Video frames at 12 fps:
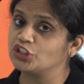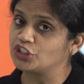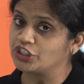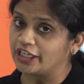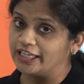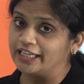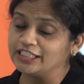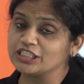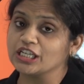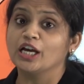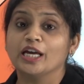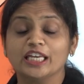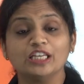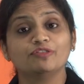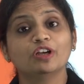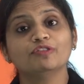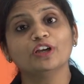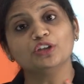change
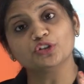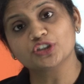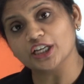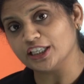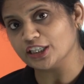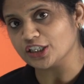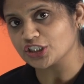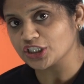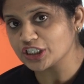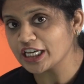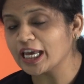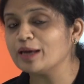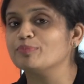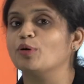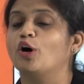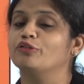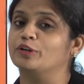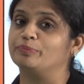even when you change the shape
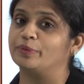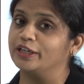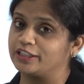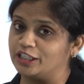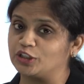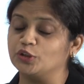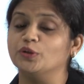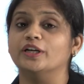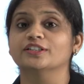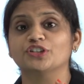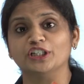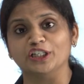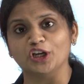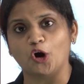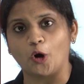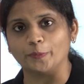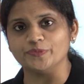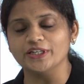of a particular 3D
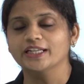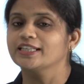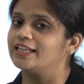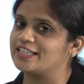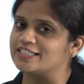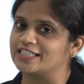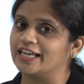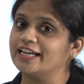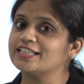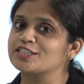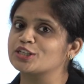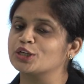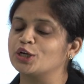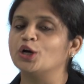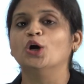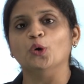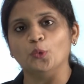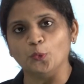object is its
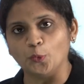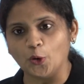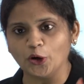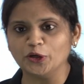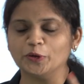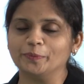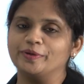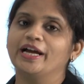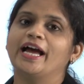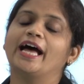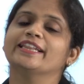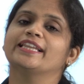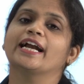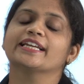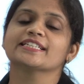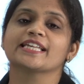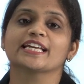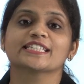volume, and that
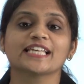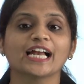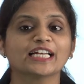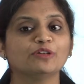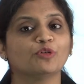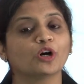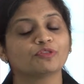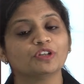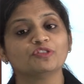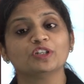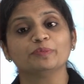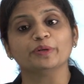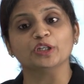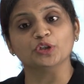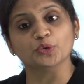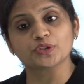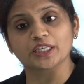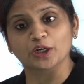is exactly what we will be
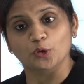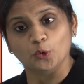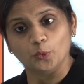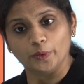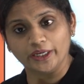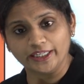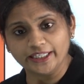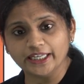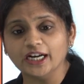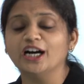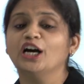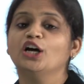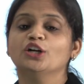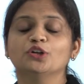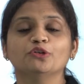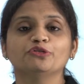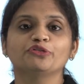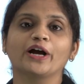using over here
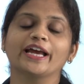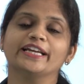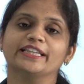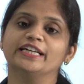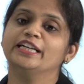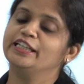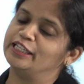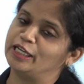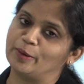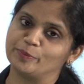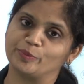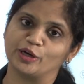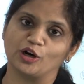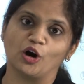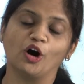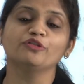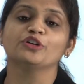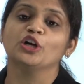to find the number
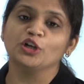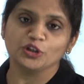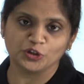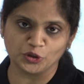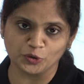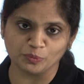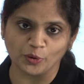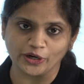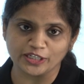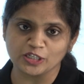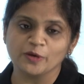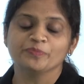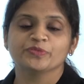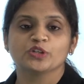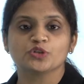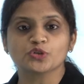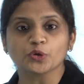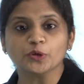of cuboids.
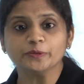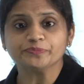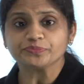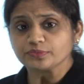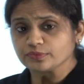So,